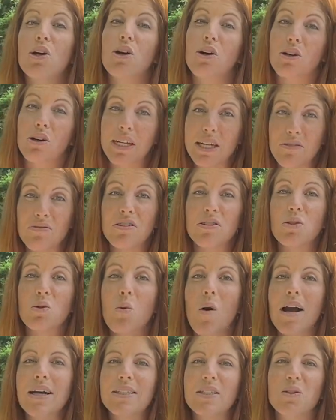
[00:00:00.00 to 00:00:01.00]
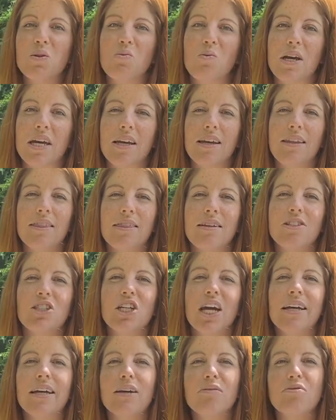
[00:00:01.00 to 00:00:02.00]
or even twice a week to
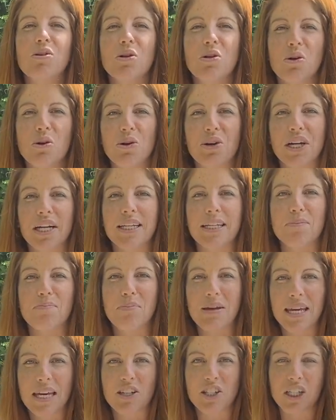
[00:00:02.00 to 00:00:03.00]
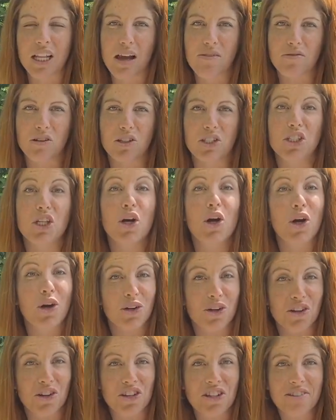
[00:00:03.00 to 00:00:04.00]
check if the chlorine and pH levels are
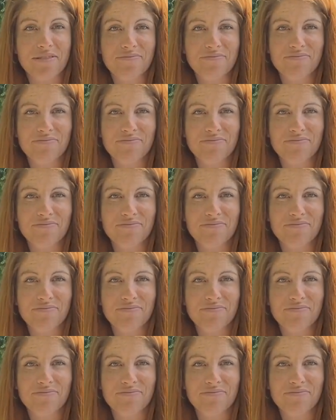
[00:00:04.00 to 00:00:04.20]
good.